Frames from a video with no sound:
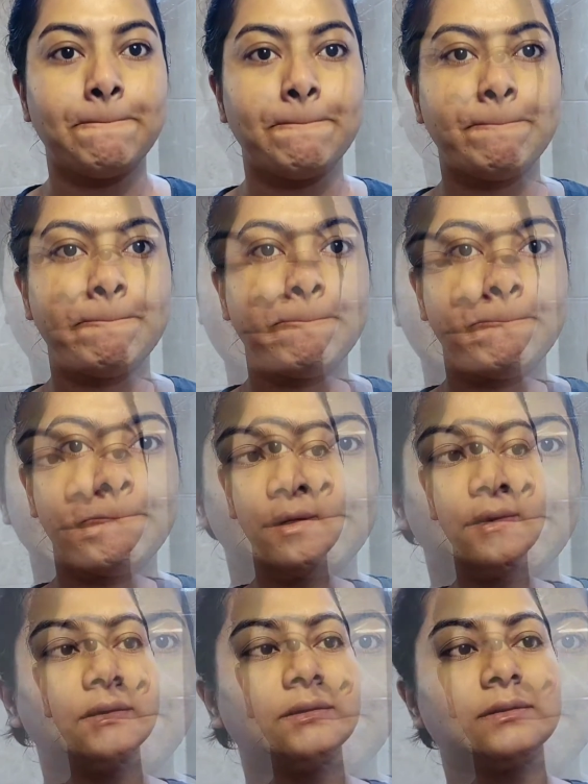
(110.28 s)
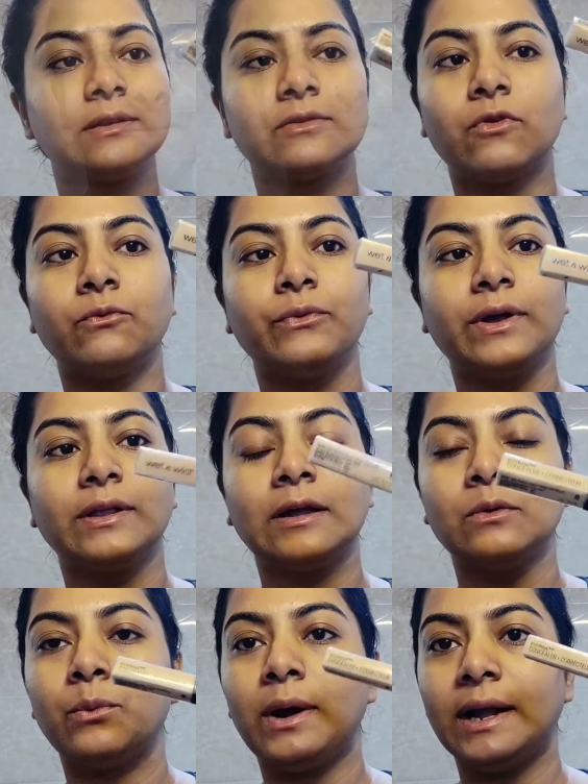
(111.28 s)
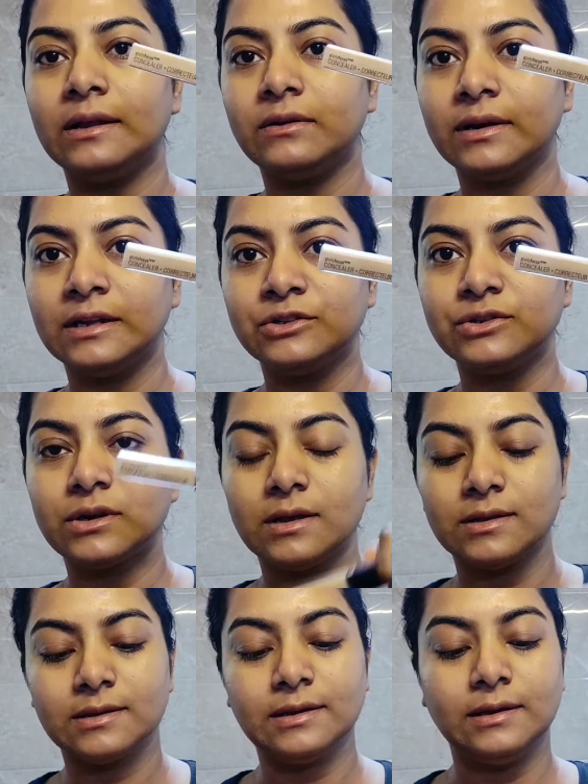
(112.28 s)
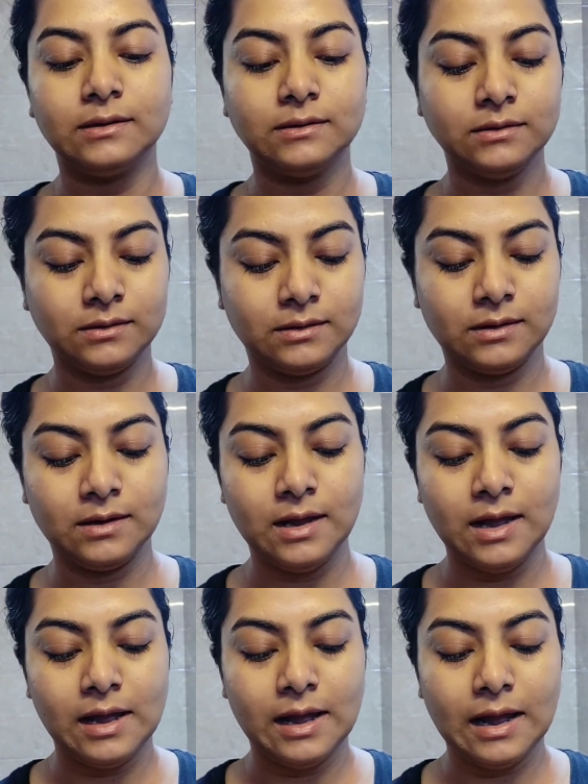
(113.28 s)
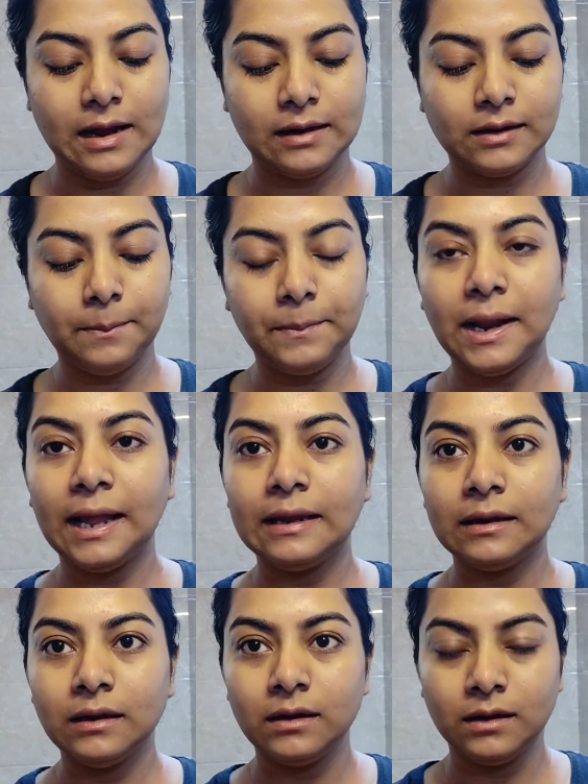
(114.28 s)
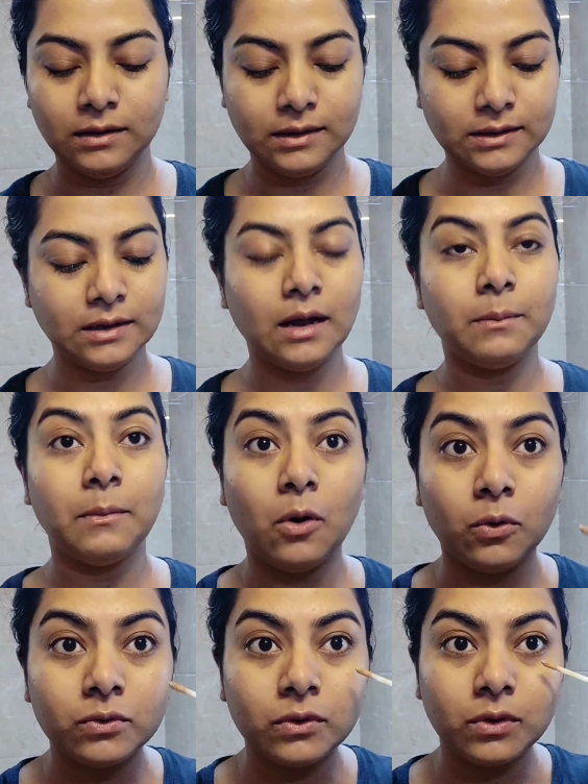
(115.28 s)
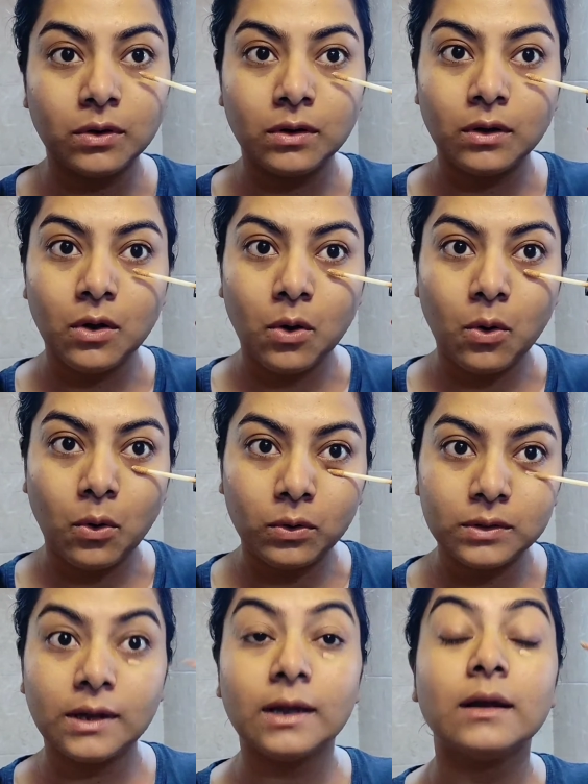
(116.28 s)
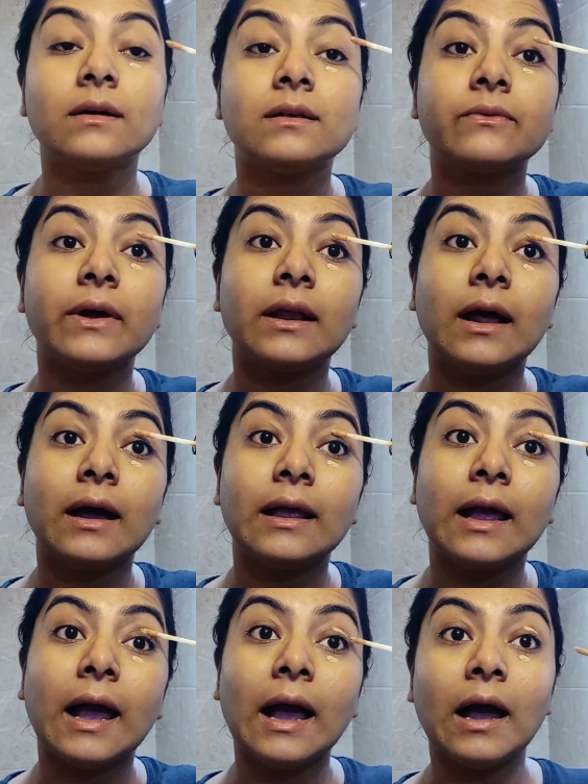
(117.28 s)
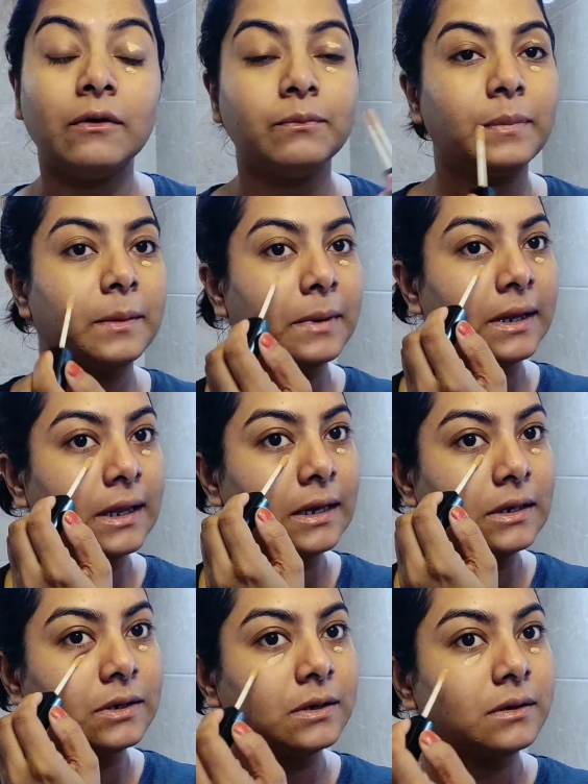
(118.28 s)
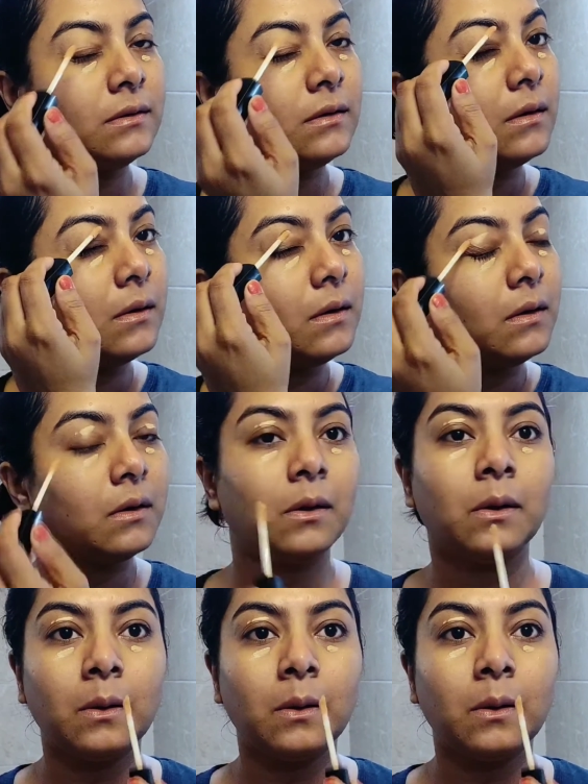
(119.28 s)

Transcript: We're going to concealer. This is from Wet n Wild range concealer, and applying little amount on the ears where I have pigmentation,